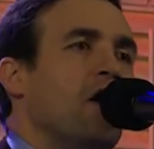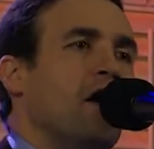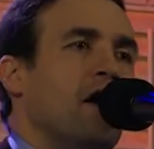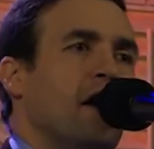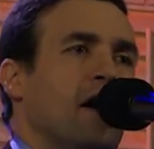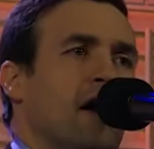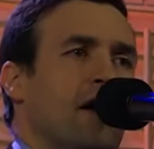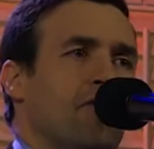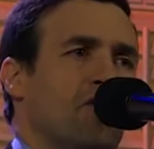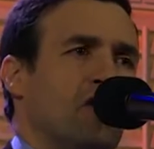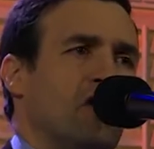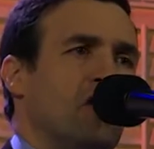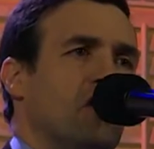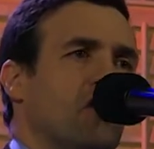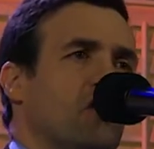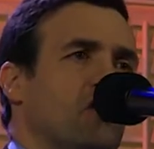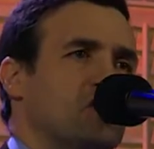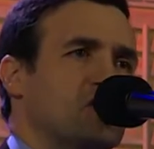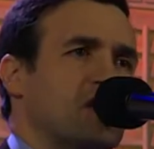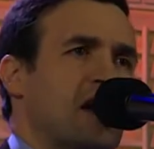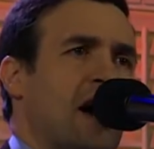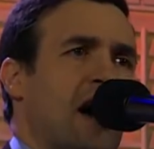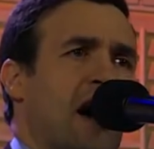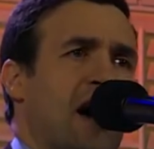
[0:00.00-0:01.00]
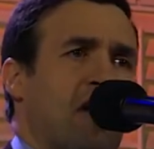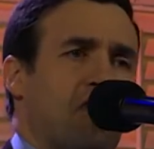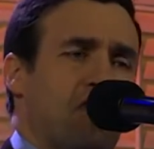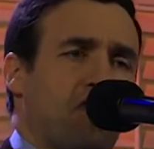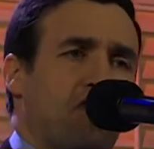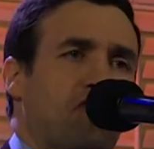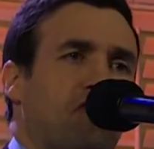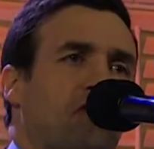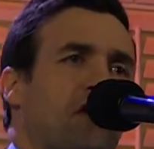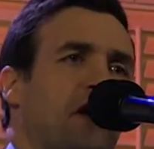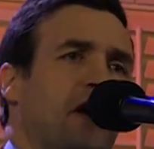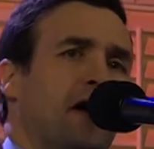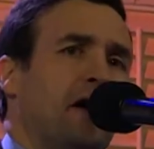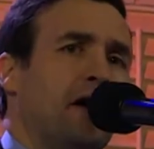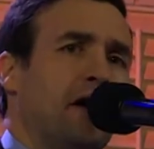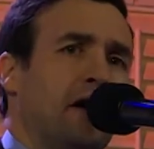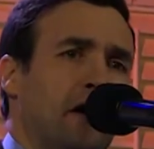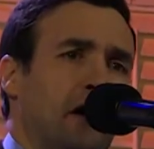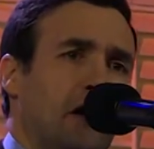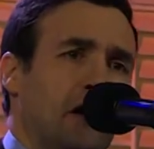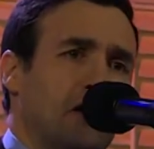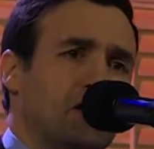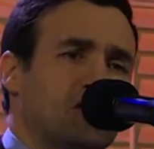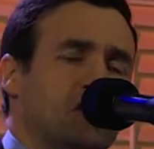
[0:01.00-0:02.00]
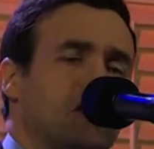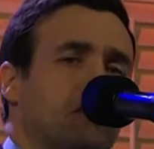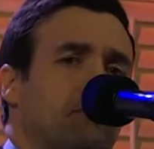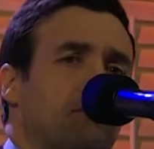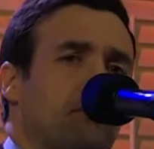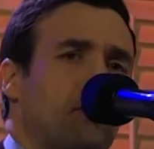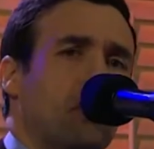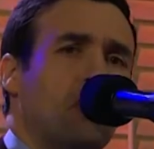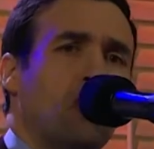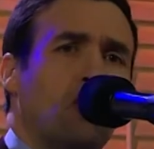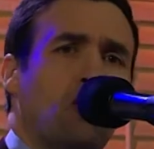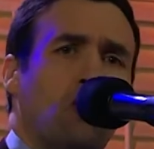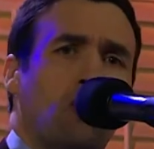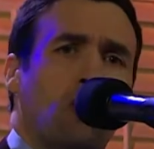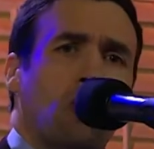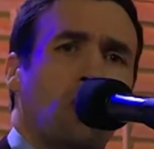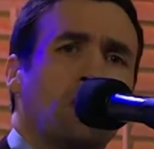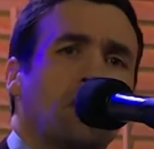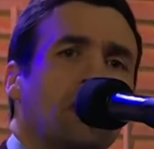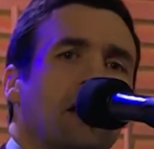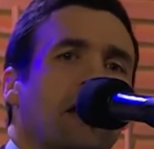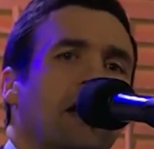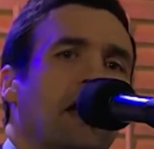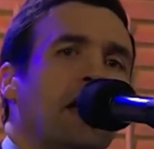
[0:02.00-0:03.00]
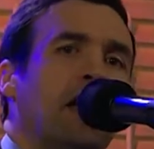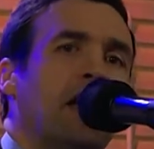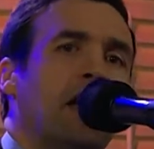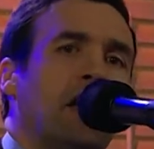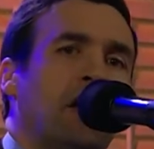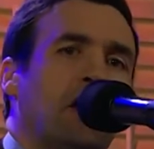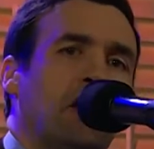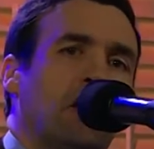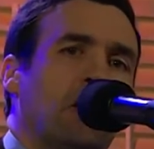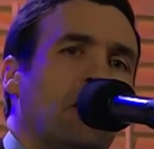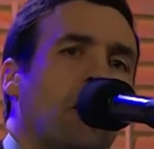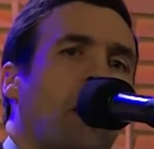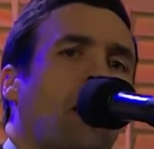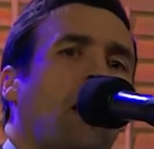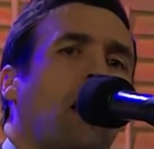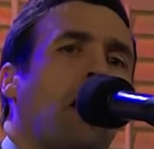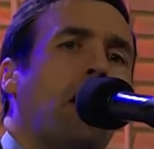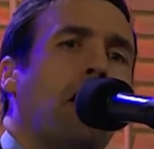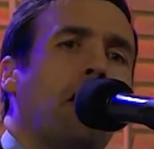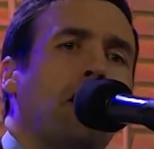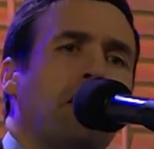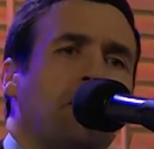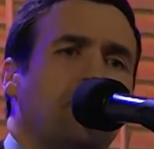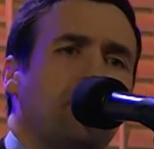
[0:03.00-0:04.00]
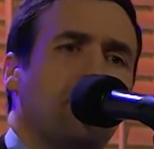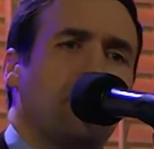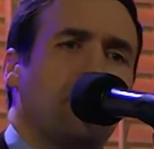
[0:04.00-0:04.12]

Heaven knows I felt a broken heart.